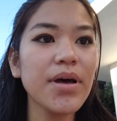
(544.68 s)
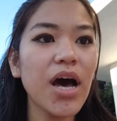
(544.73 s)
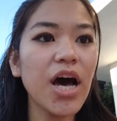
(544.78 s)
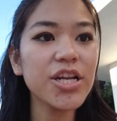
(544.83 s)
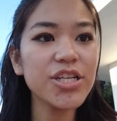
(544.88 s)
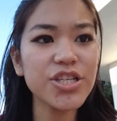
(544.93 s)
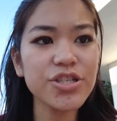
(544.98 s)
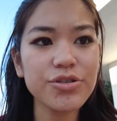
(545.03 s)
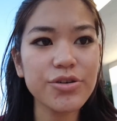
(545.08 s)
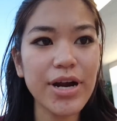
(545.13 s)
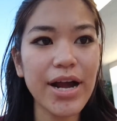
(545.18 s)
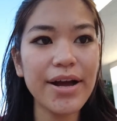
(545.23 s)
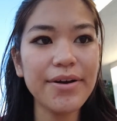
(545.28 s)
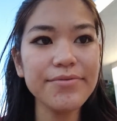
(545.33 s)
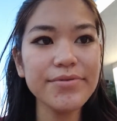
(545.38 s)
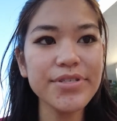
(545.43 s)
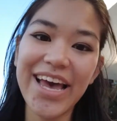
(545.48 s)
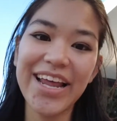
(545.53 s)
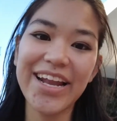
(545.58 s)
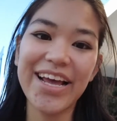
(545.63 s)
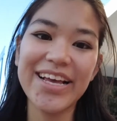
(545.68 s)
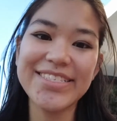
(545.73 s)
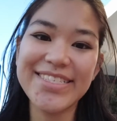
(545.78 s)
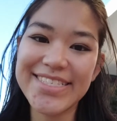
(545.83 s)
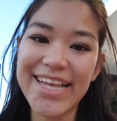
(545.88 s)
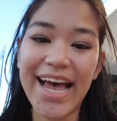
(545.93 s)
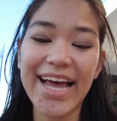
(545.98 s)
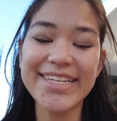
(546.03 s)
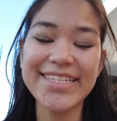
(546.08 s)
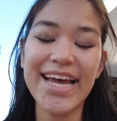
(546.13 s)
underground and I
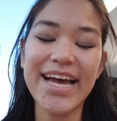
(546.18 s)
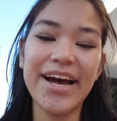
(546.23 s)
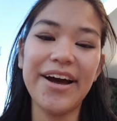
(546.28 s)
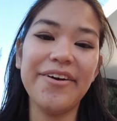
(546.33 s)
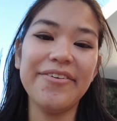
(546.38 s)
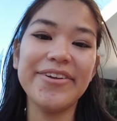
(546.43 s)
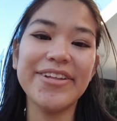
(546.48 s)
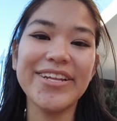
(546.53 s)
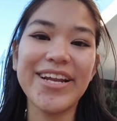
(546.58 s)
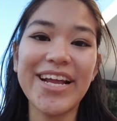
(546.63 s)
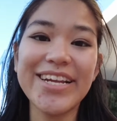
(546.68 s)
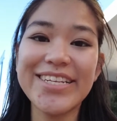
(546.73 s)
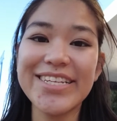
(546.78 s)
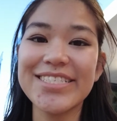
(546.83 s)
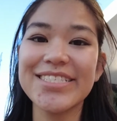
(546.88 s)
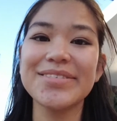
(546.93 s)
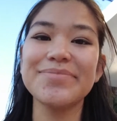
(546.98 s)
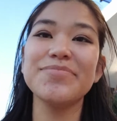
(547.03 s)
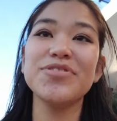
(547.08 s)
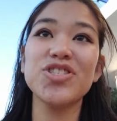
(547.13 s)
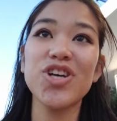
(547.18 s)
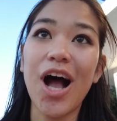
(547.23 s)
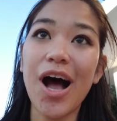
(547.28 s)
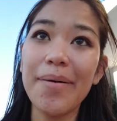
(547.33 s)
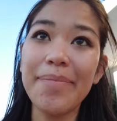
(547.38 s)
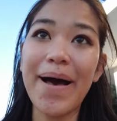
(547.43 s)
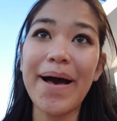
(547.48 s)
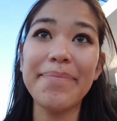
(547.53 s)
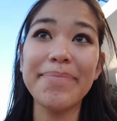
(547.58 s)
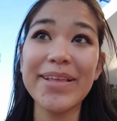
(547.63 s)
sat down and I did some
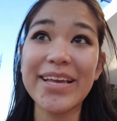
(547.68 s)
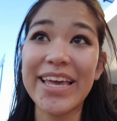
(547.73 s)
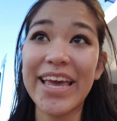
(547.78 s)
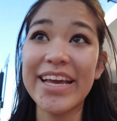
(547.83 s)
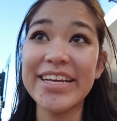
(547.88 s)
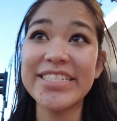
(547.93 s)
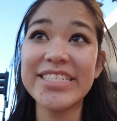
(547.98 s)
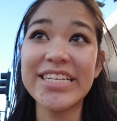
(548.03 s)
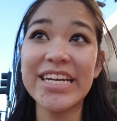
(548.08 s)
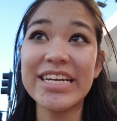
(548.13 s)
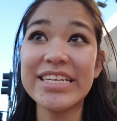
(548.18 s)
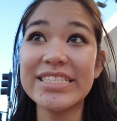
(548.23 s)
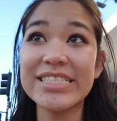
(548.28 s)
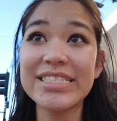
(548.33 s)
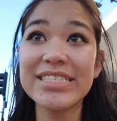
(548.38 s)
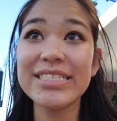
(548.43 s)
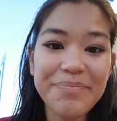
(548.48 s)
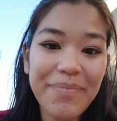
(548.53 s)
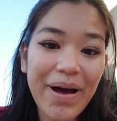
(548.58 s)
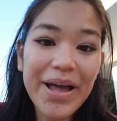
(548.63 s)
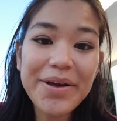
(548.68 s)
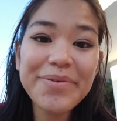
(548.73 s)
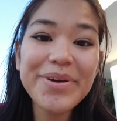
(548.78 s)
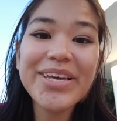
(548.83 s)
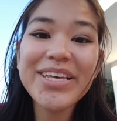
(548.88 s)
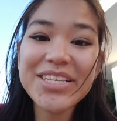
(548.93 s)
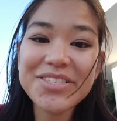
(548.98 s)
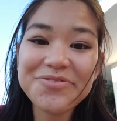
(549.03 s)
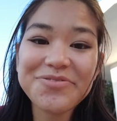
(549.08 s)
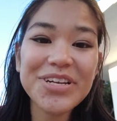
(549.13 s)
job applications. My
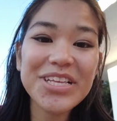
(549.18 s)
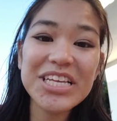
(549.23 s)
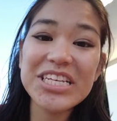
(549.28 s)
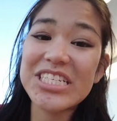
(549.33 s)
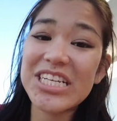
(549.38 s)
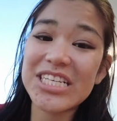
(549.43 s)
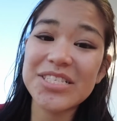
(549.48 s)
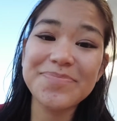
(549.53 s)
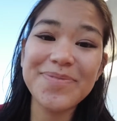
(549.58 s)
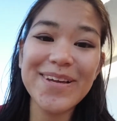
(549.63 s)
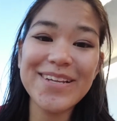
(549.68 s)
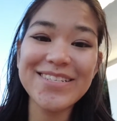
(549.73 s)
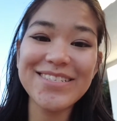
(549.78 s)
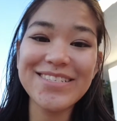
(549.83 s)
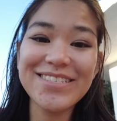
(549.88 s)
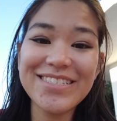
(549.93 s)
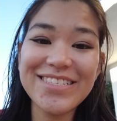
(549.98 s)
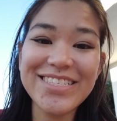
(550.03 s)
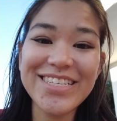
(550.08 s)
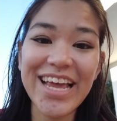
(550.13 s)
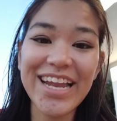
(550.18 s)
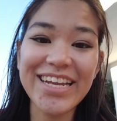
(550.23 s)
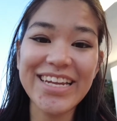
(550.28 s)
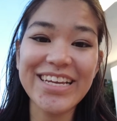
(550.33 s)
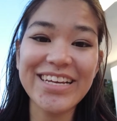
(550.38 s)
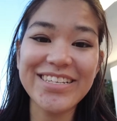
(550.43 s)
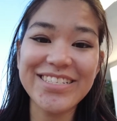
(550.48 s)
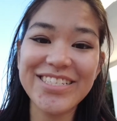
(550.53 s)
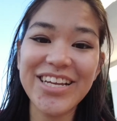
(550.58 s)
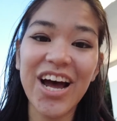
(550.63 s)
week has really just been
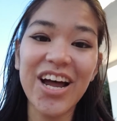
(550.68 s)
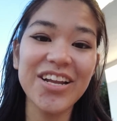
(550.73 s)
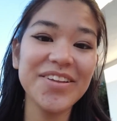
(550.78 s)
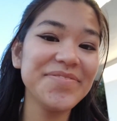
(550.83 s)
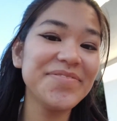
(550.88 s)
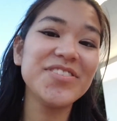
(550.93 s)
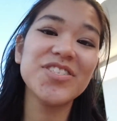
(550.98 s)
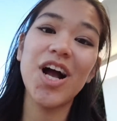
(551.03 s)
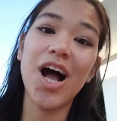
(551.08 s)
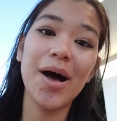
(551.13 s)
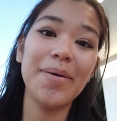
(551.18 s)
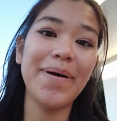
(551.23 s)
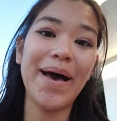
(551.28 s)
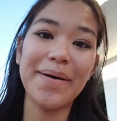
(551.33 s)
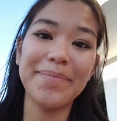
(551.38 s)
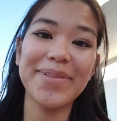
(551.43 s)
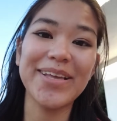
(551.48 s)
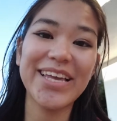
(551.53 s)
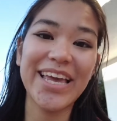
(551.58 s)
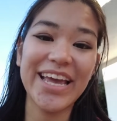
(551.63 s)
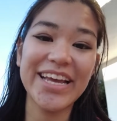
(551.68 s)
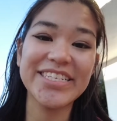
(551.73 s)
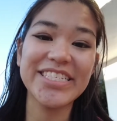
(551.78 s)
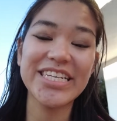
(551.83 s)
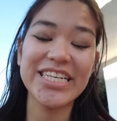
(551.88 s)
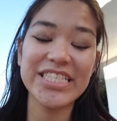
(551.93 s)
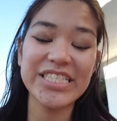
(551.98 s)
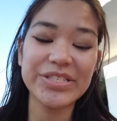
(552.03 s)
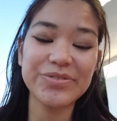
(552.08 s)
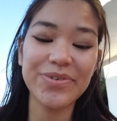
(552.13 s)
sending a ton of job
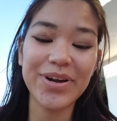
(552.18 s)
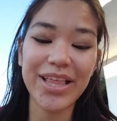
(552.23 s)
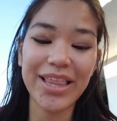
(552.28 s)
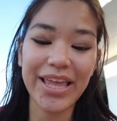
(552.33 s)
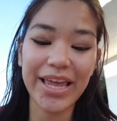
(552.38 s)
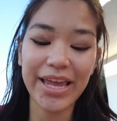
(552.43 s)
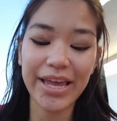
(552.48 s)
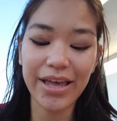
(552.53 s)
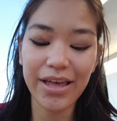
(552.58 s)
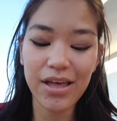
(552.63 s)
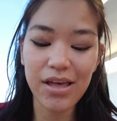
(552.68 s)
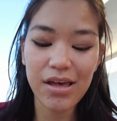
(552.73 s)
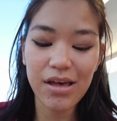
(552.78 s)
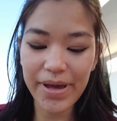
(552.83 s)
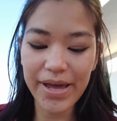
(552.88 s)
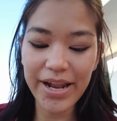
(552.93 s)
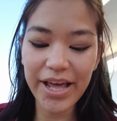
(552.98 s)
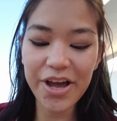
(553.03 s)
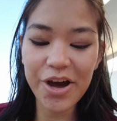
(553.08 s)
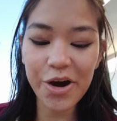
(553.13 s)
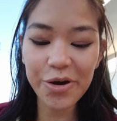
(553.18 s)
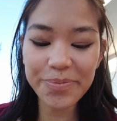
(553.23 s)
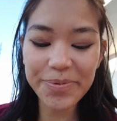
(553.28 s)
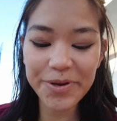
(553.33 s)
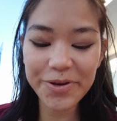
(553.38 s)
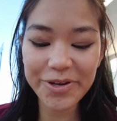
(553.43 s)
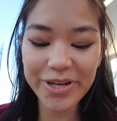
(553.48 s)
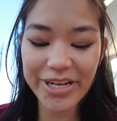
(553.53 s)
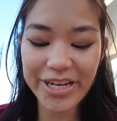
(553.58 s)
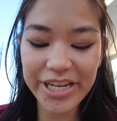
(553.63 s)
applications, really. And I hope
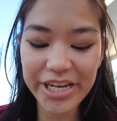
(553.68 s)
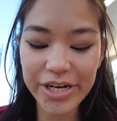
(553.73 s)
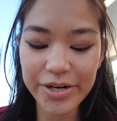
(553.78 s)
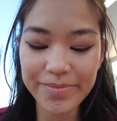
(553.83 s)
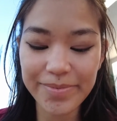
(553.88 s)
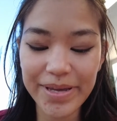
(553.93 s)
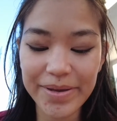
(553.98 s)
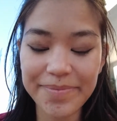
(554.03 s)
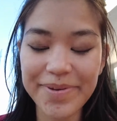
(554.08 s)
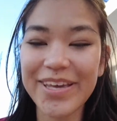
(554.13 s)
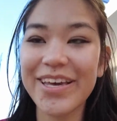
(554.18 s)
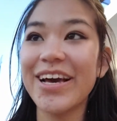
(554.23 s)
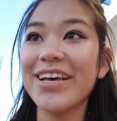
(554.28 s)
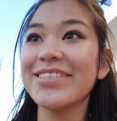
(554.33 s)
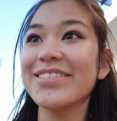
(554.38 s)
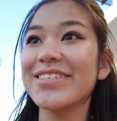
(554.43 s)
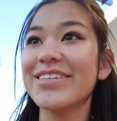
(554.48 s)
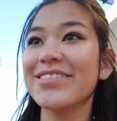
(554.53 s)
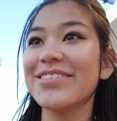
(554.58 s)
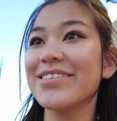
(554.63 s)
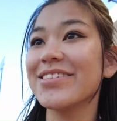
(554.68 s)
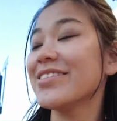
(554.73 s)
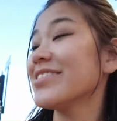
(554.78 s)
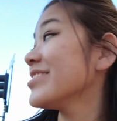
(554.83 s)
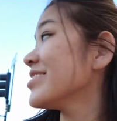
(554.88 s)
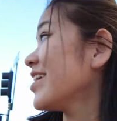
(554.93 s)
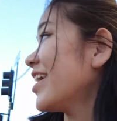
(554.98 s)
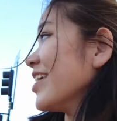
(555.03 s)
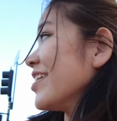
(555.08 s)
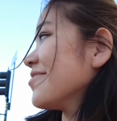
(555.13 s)
you can hear me because there's a
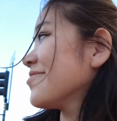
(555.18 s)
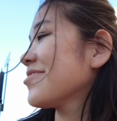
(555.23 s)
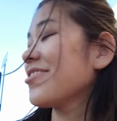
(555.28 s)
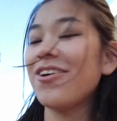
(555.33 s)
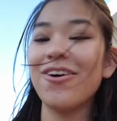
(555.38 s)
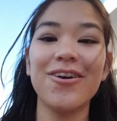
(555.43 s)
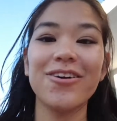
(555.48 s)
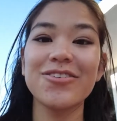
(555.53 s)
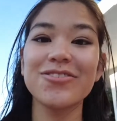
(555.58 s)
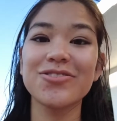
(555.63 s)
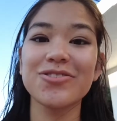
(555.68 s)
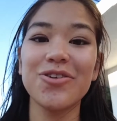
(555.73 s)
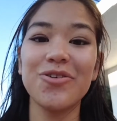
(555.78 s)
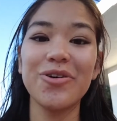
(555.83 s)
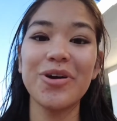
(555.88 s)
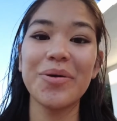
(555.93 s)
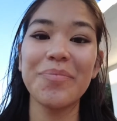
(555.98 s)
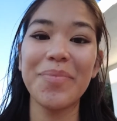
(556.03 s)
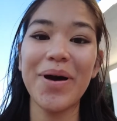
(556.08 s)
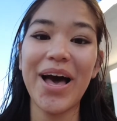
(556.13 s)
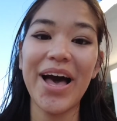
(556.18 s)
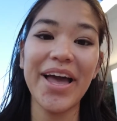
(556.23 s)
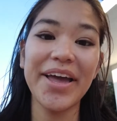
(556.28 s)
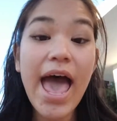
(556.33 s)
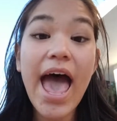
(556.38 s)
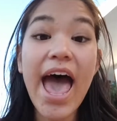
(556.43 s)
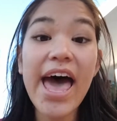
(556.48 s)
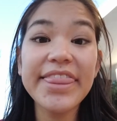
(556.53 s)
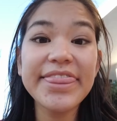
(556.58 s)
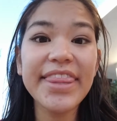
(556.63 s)
ton of cars going by.
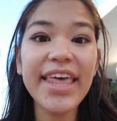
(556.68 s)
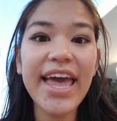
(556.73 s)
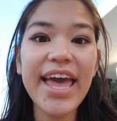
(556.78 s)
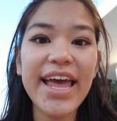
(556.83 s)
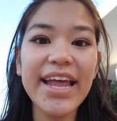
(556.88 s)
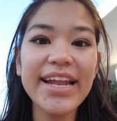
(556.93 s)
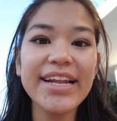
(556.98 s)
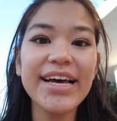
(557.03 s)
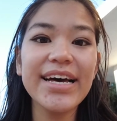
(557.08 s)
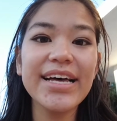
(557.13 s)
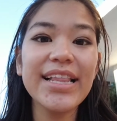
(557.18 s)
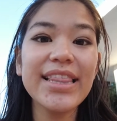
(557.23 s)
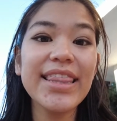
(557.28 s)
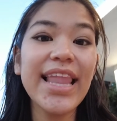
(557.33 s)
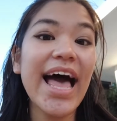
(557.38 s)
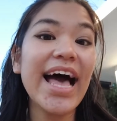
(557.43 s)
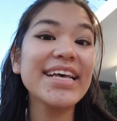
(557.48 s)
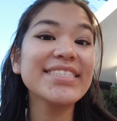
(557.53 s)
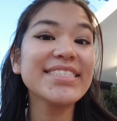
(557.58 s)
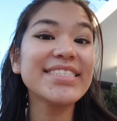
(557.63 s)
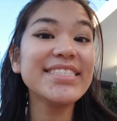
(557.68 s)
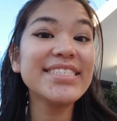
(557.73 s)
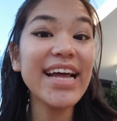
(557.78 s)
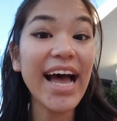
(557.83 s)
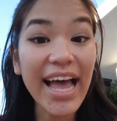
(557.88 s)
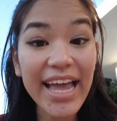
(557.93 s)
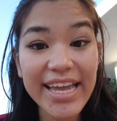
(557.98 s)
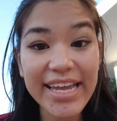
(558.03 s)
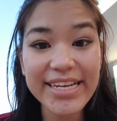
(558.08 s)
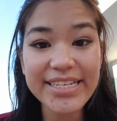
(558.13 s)
And then last
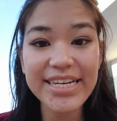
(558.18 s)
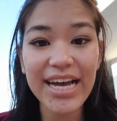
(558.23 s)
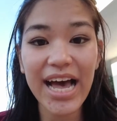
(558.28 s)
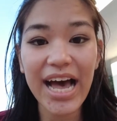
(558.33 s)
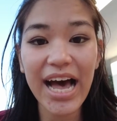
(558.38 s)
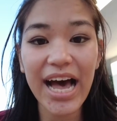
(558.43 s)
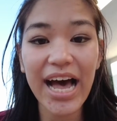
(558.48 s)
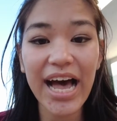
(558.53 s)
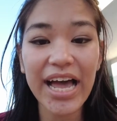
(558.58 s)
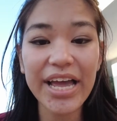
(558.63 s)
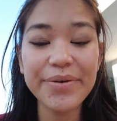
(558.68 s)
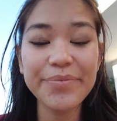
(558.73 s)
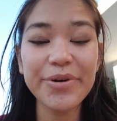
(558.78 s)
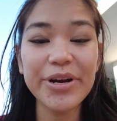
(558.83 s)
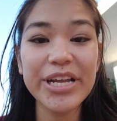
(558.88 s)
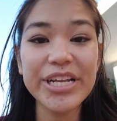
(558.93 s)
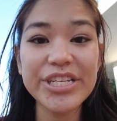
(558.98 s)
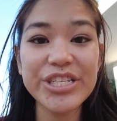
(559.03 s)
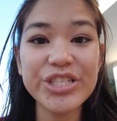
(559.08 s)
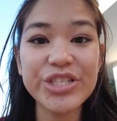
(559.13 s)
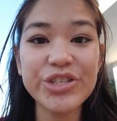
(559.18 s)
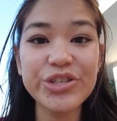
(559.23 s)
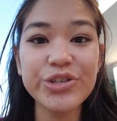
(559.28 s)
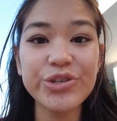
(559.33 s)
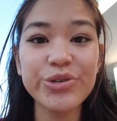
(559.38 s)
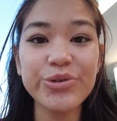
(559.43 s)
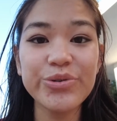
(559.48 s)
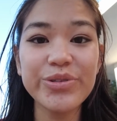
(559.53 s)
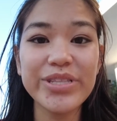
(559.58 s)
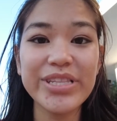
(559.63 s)
night I went
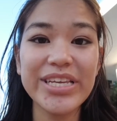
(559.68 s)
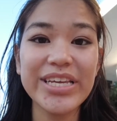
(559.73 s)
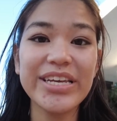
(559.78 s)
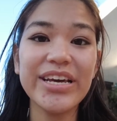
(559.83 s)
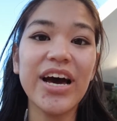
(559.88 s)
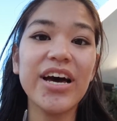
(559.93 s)
to the